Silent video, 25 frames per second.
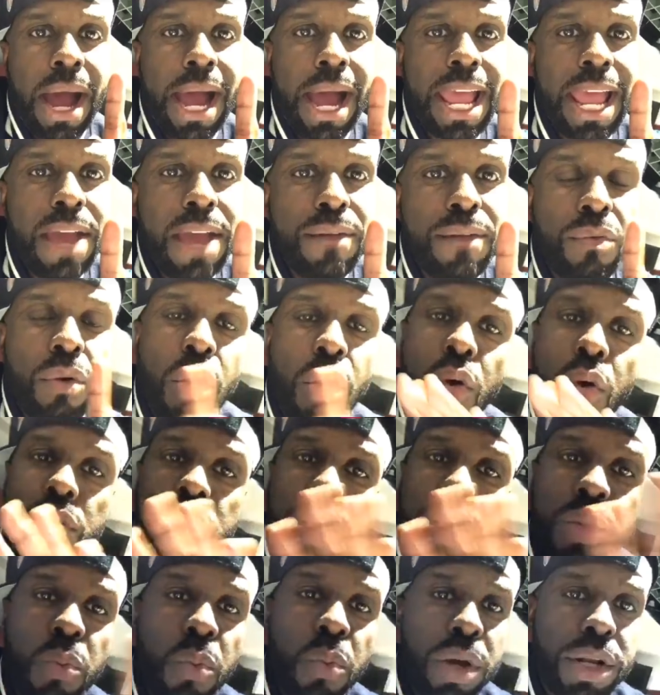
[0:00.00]
I have
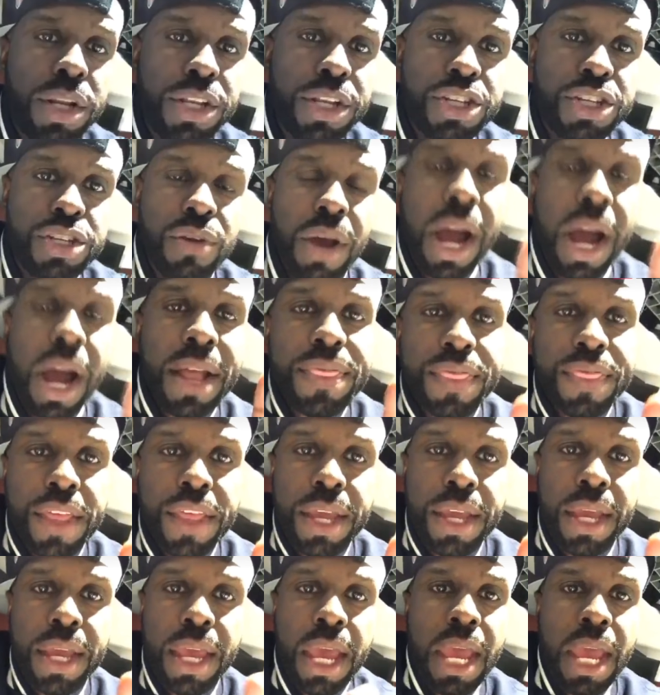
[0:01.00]
only one issue. I
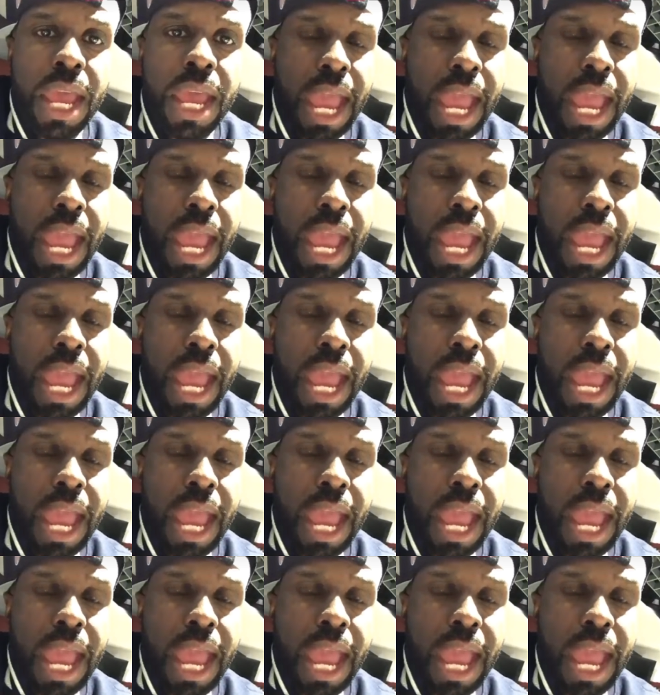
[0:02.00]
think,